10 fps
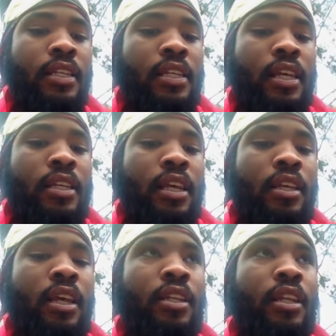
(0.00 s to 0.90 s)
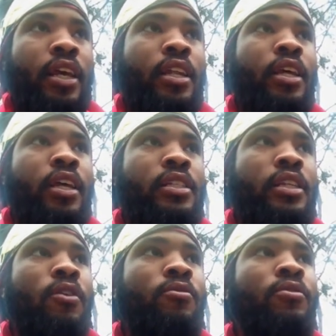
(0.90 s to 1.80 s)
it
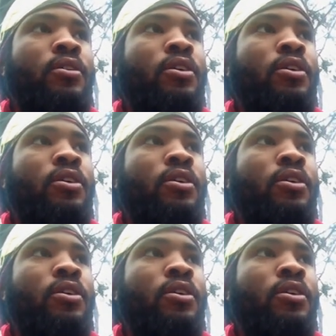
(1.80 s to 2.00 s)
itself,